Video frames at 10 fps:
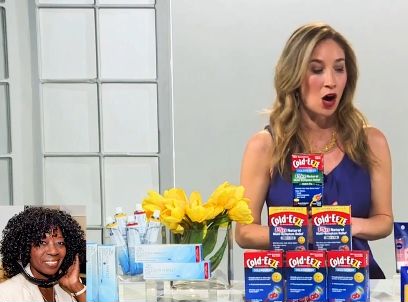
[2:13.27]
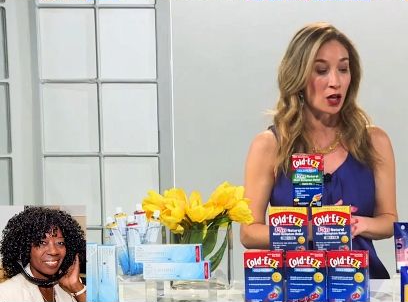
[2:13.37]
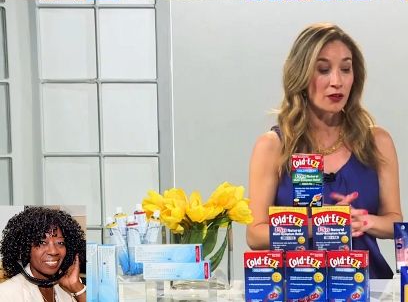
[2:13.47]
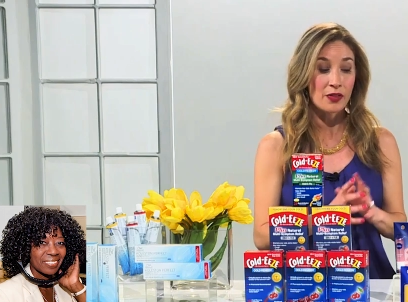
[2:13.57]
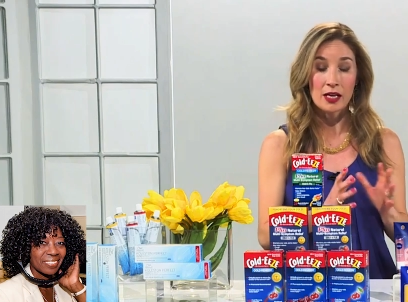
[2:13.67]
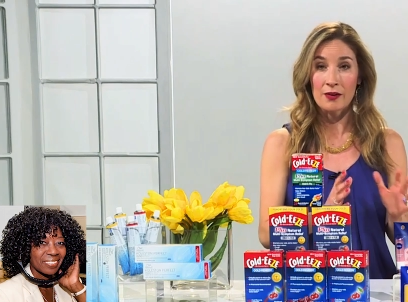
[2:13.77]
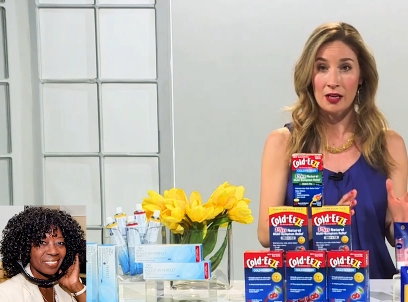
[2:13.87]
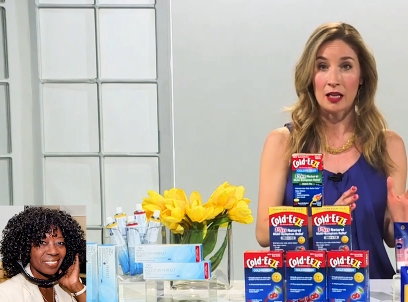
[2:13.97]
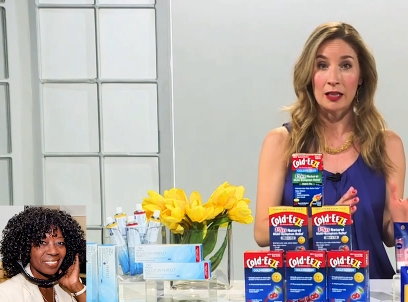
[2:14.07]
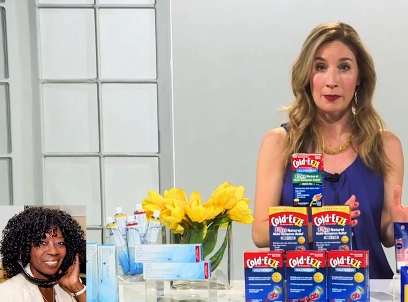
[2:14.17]
Speaker 1: All of the
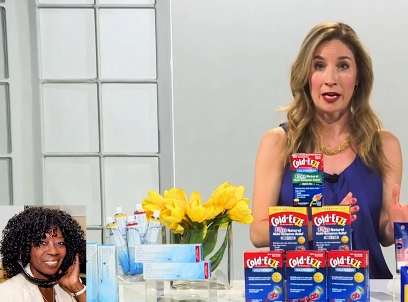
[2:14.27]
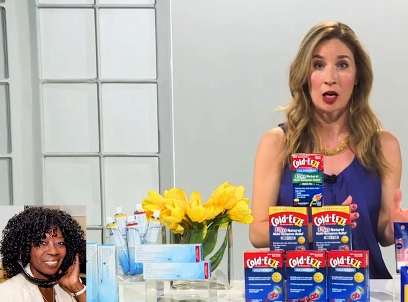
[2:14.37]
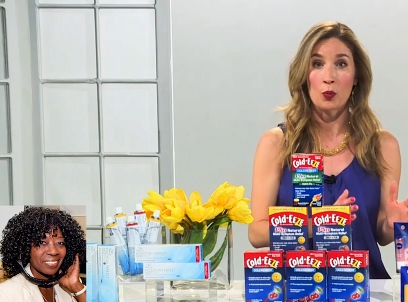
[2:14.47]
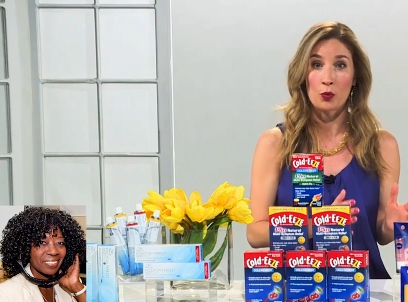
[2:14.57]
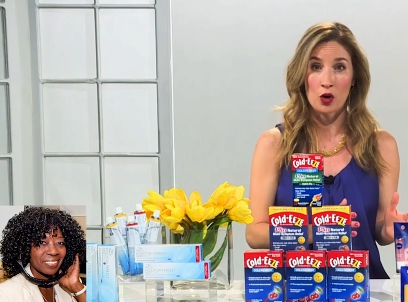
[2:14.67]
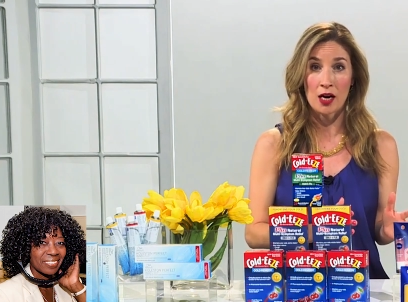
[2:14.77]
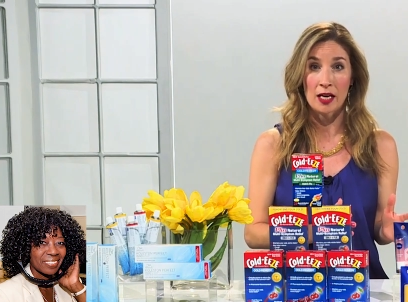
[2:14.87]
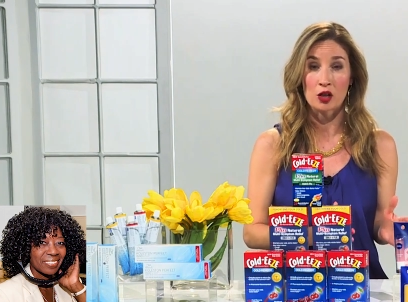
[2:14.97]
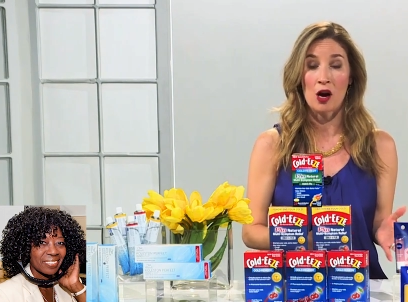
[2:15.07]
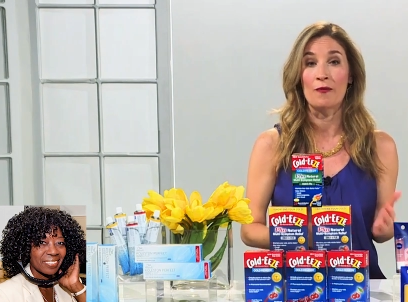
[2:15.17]
Nivea lip care
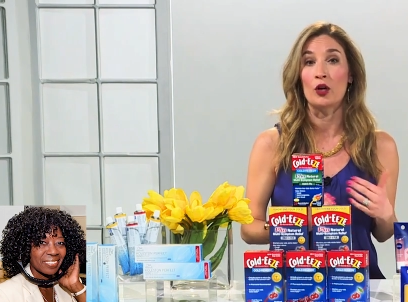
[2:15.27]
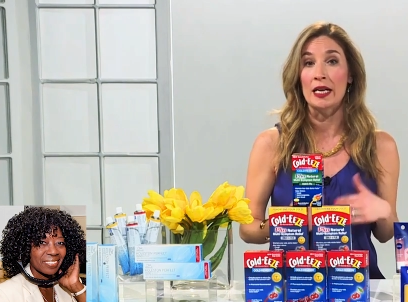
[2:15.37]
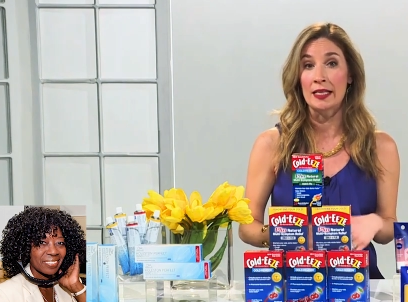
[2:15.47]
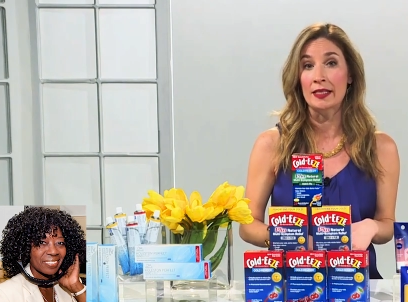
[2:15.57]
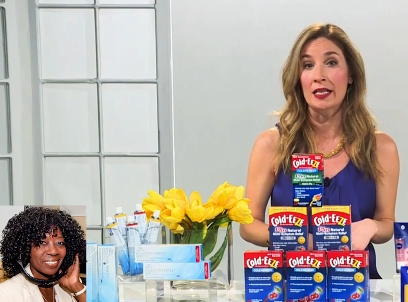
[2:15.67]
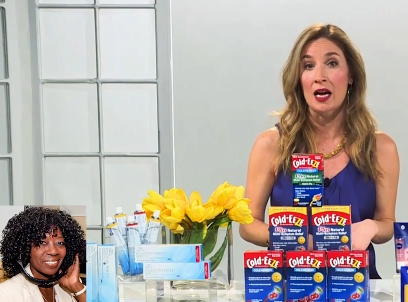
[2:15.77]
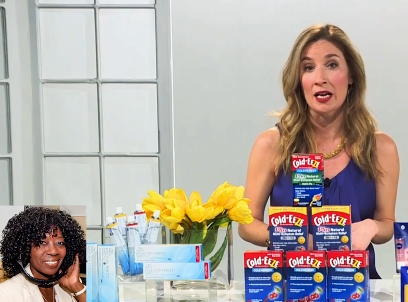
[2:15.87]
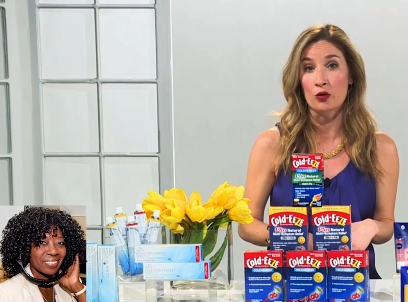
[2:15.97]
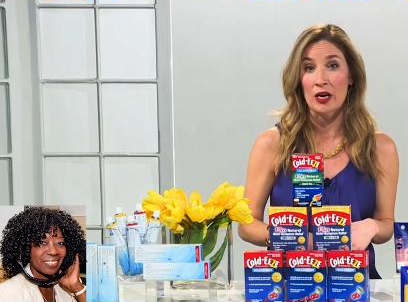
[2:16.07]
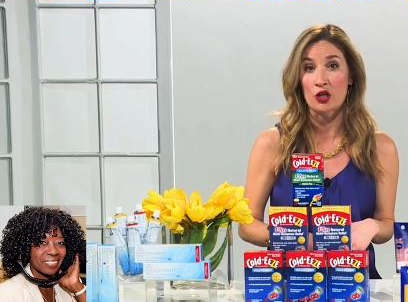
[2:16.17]
products offer instant
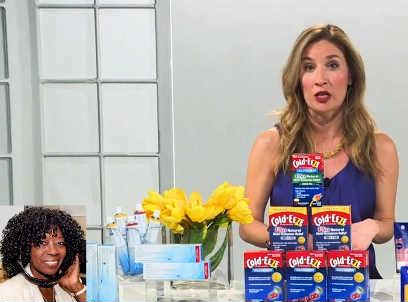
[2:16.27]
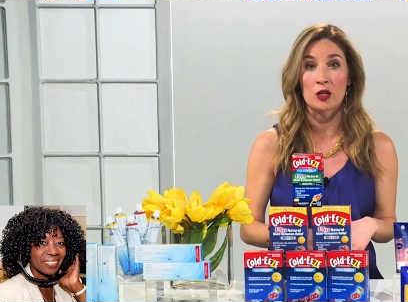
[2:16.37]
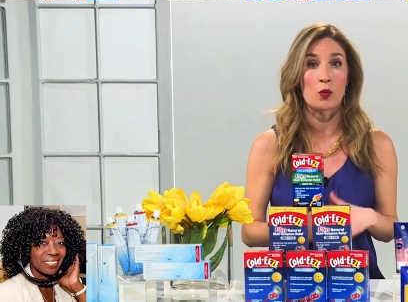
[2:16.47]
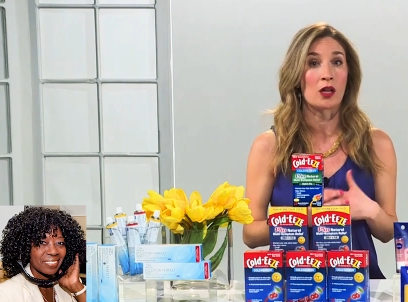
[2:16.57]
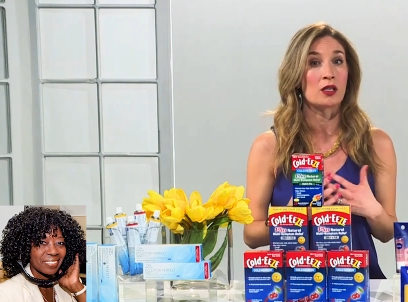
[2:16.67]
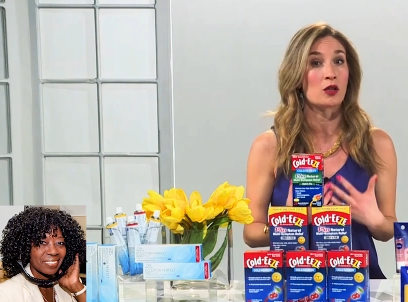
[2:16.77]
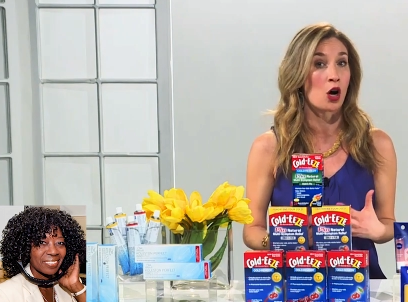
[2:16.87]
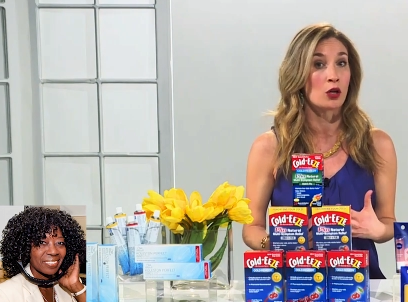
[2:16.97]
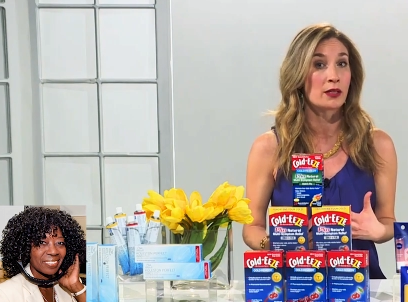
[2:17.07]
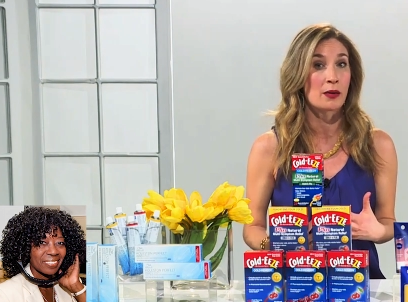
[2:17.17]
hydration as well as
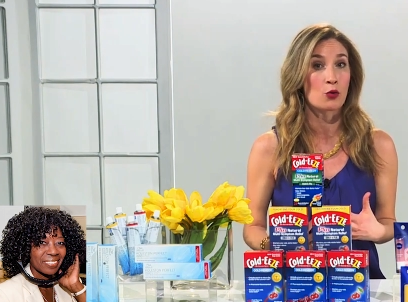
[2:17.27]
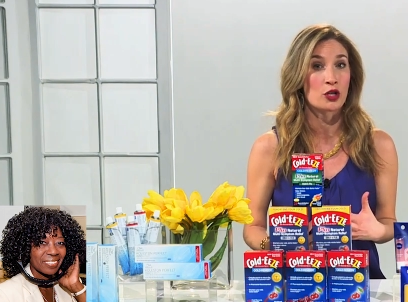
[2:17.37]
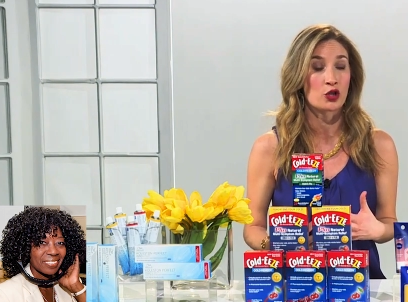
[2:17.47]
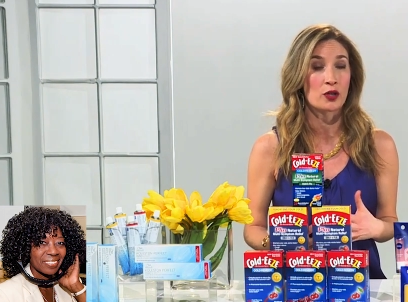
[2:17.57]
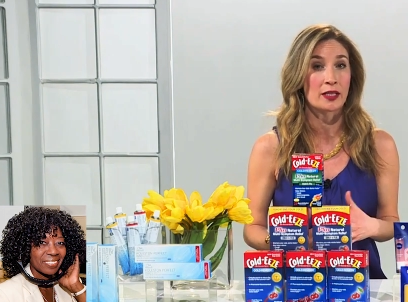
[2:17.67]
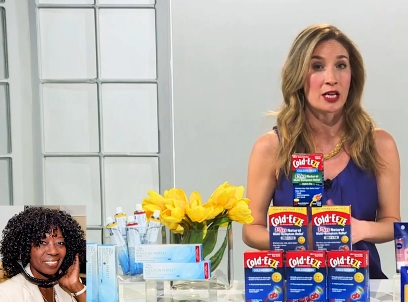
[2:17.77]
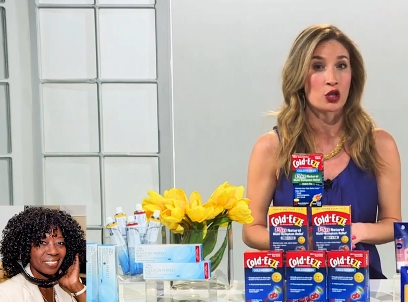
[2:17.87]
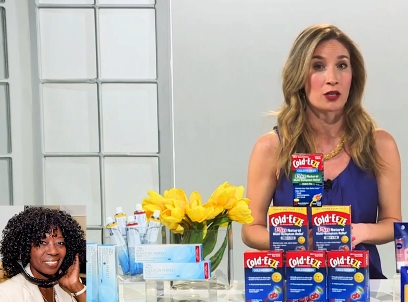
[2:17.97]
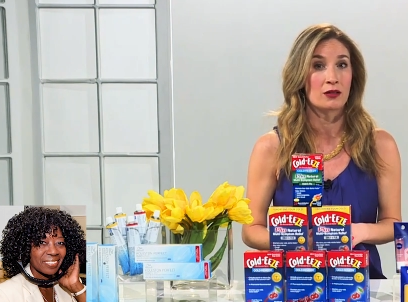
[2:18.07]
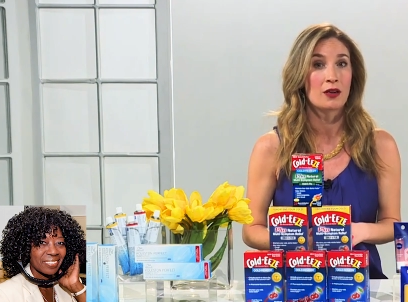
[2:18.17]
all-day
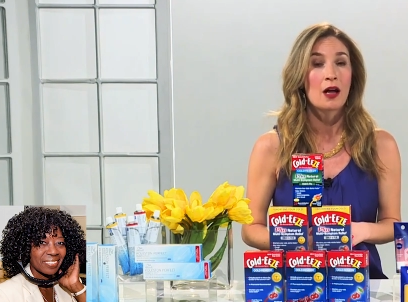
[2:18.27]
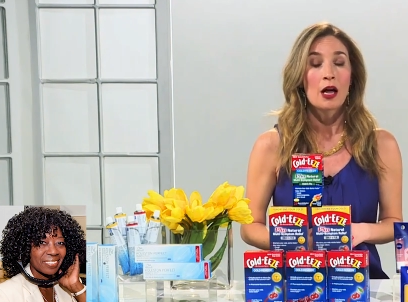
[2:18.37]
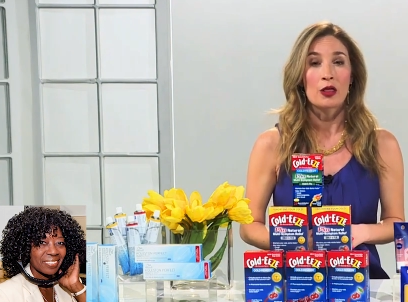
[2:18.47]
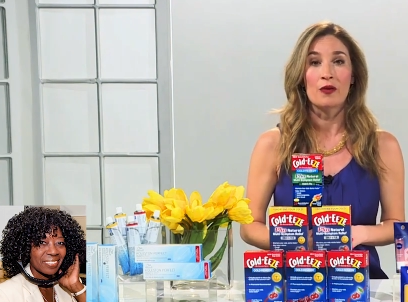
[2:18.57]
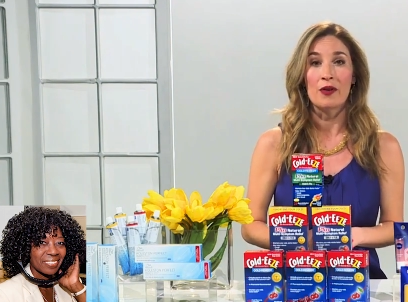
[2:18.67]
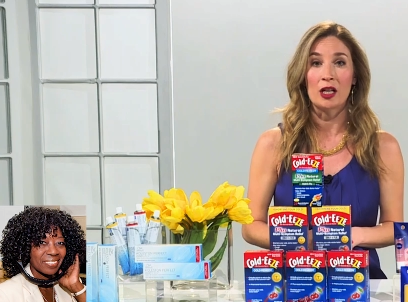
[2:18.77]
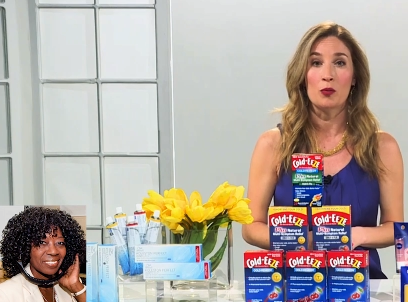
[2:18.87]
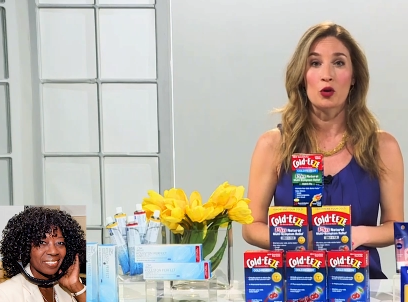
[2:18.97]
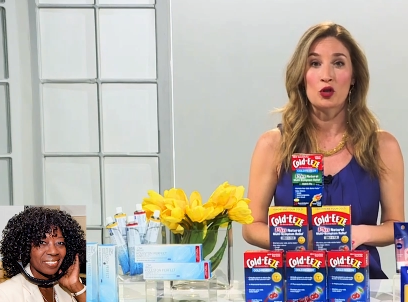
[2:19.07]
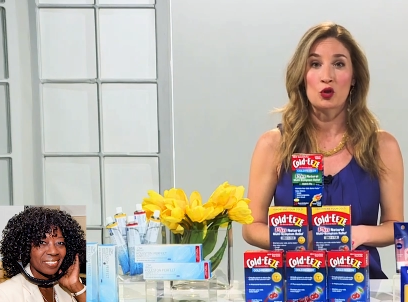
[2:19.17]
moisturization. They're
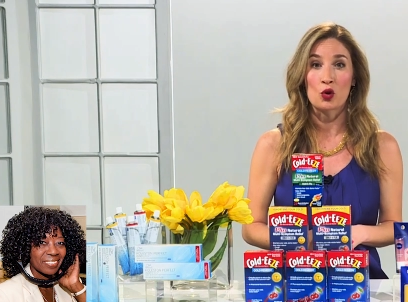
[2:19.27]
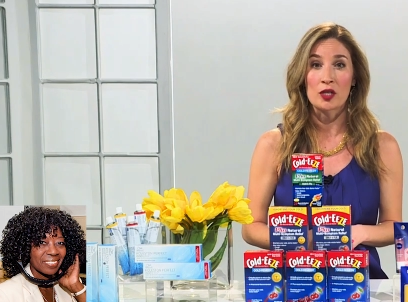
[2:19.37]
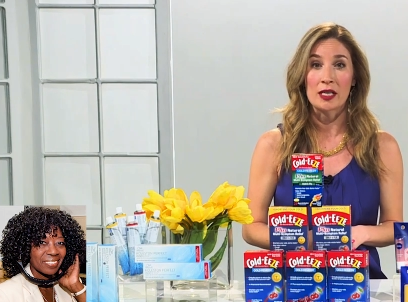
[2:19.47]
available at stores